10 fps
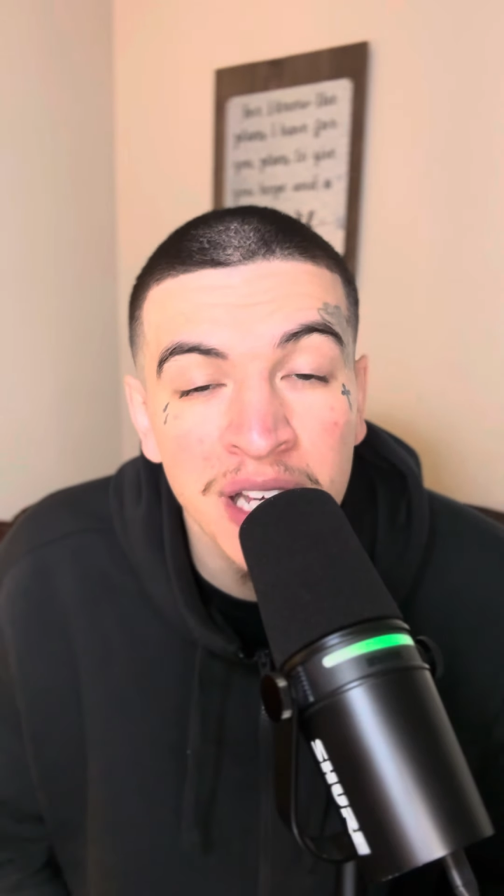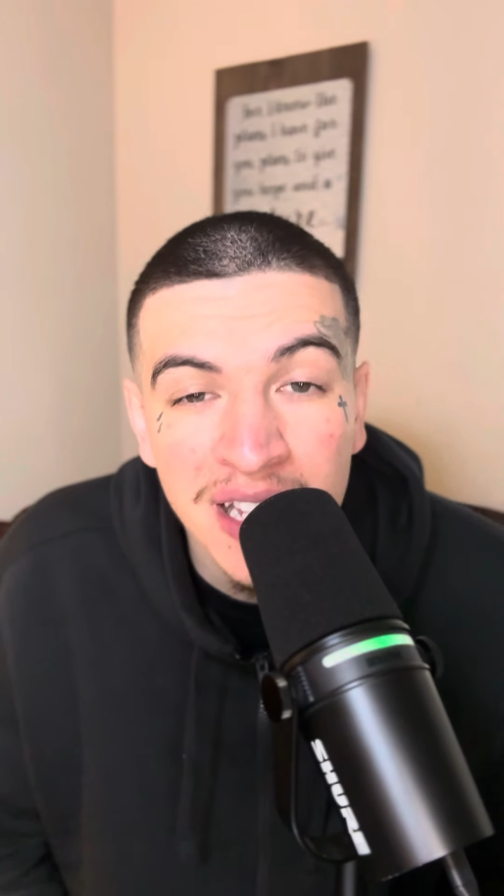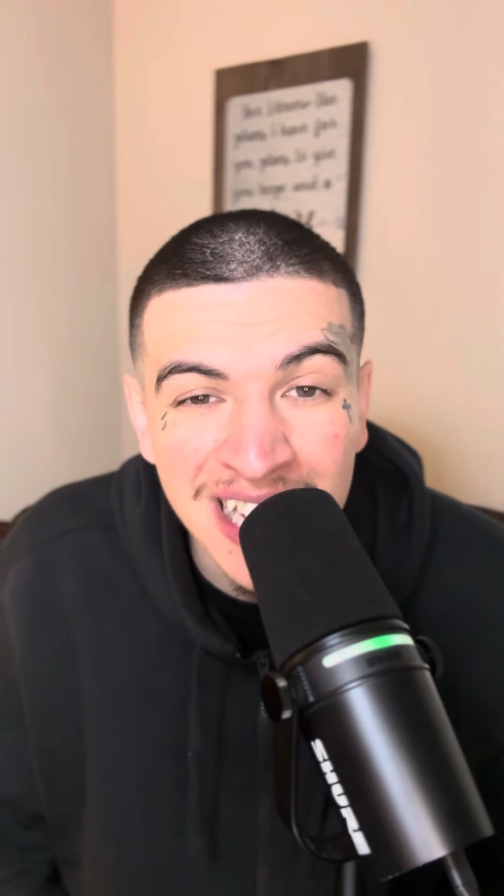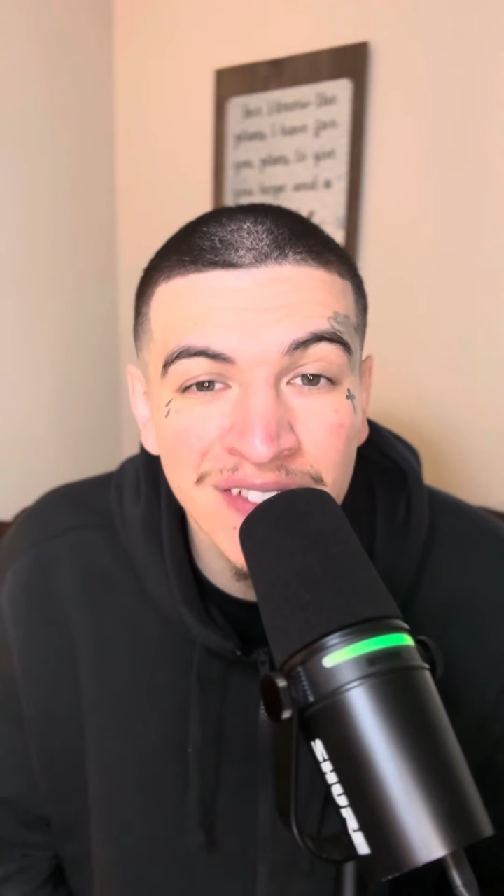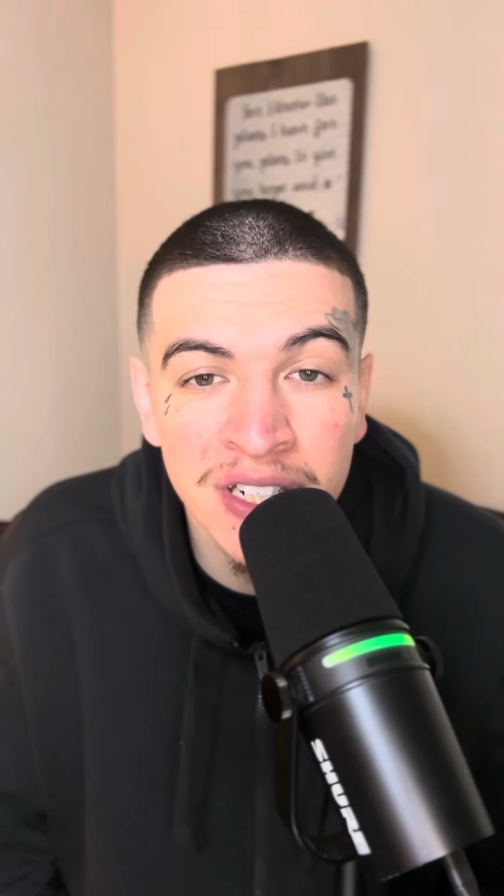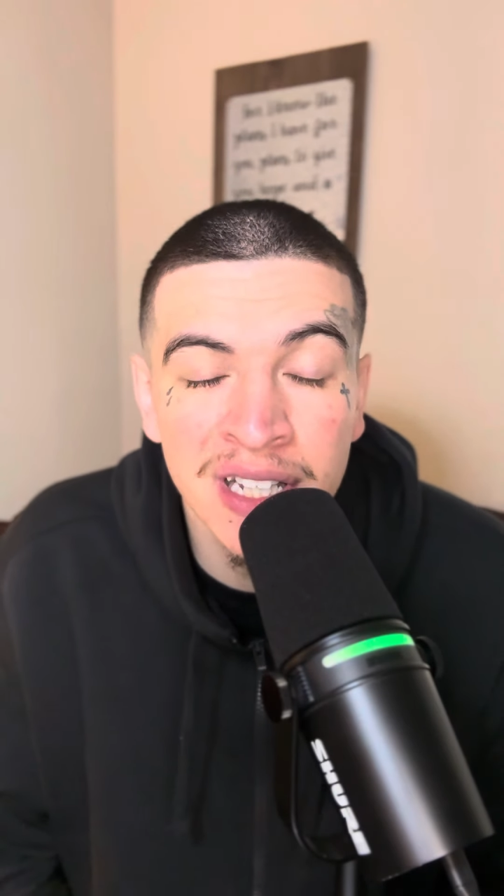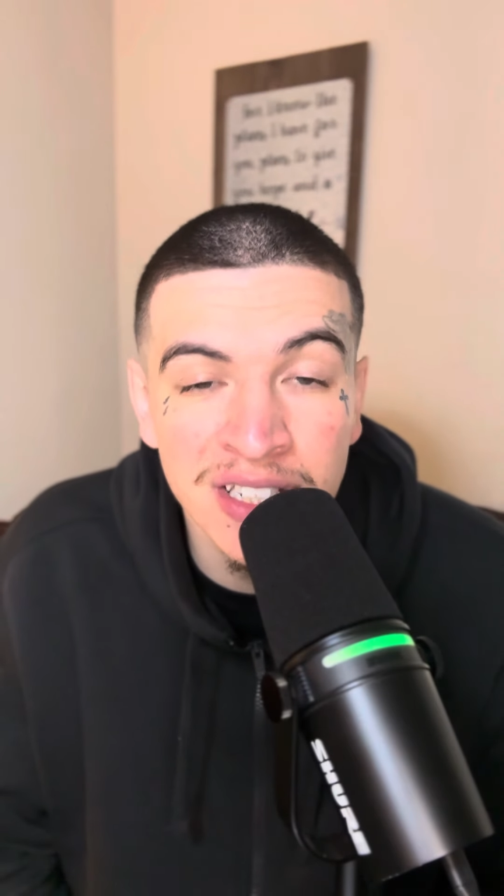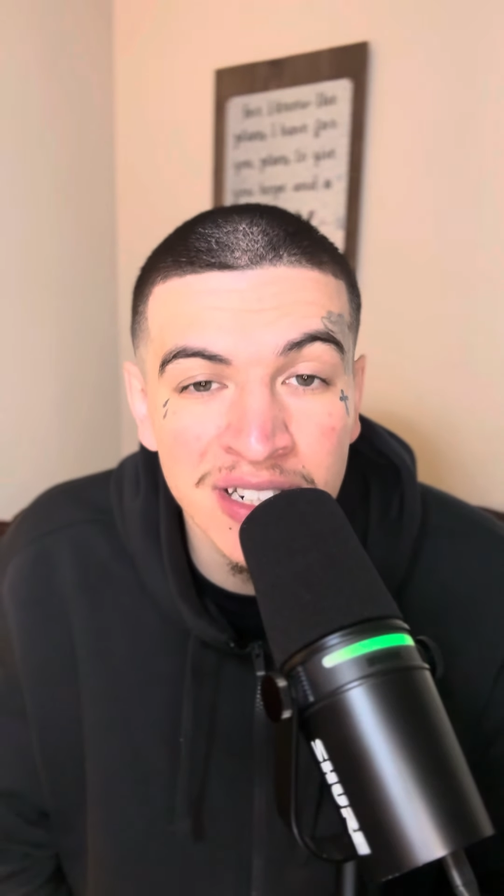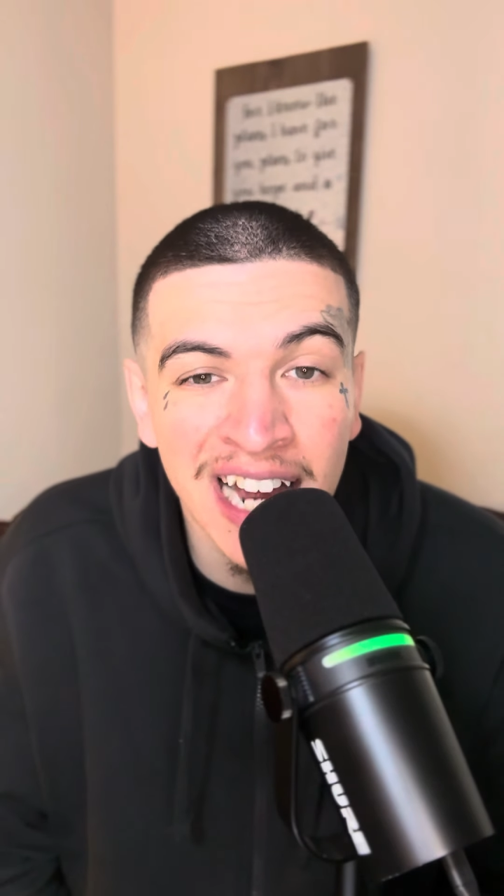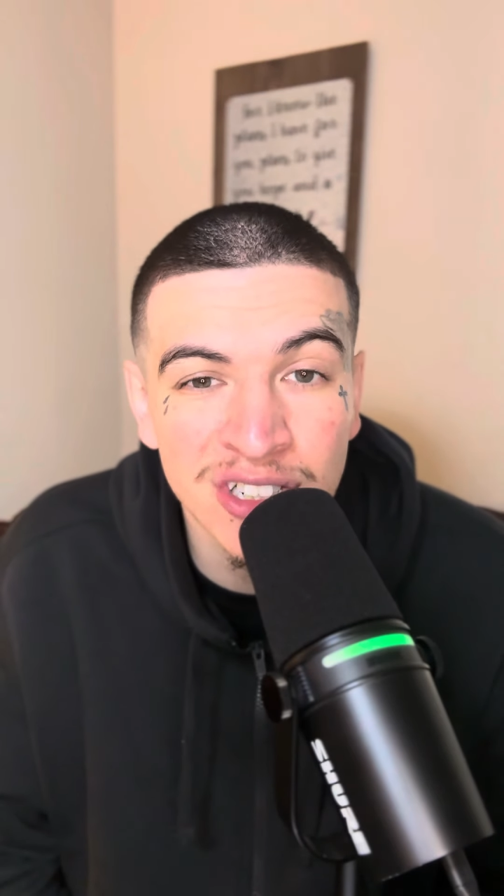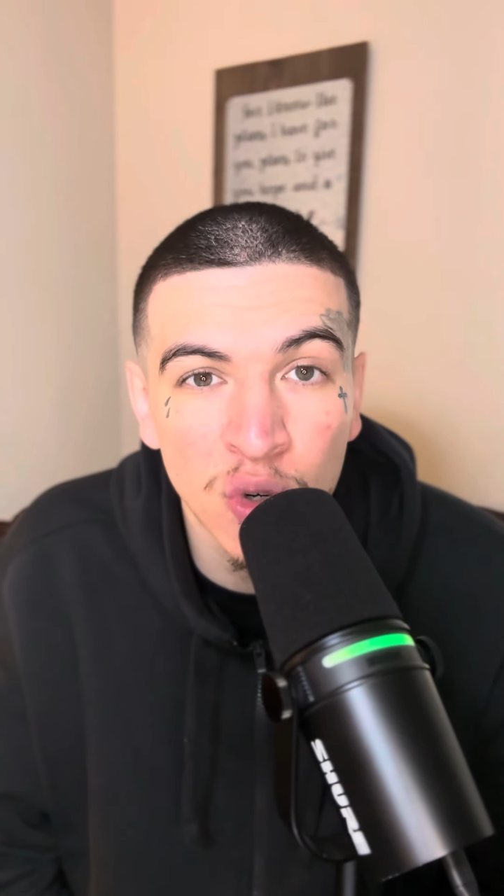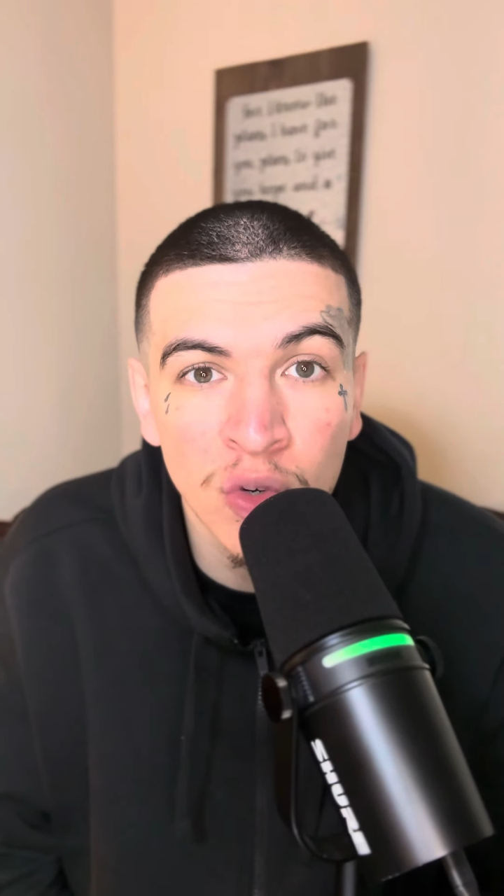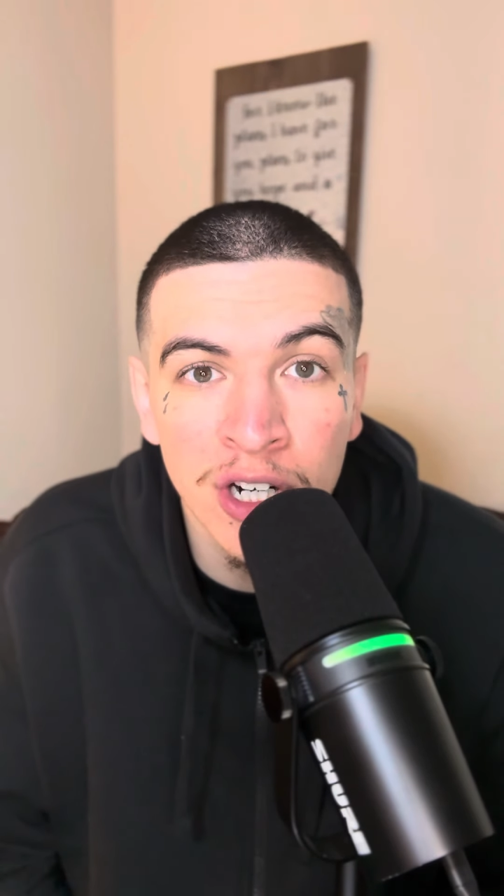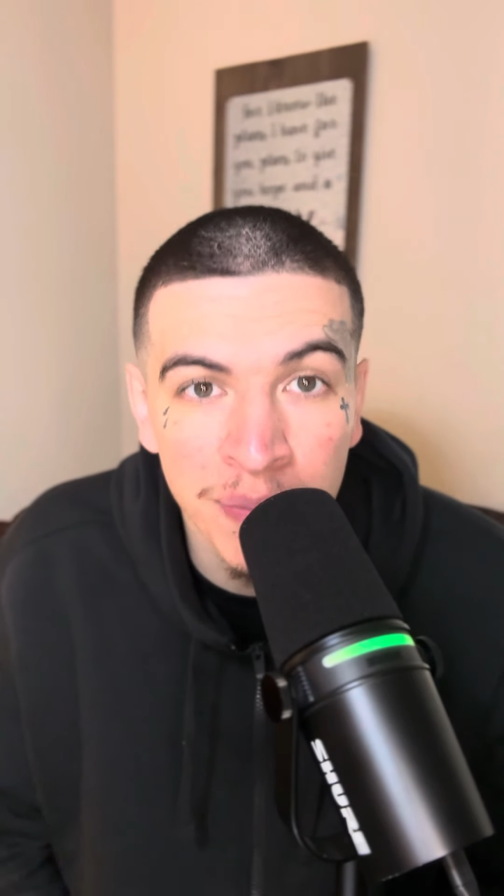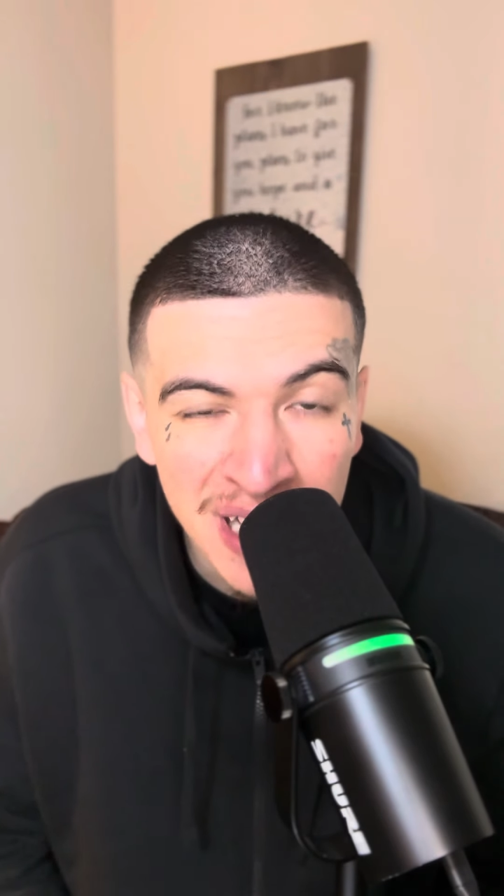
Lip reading: even in this natural realm.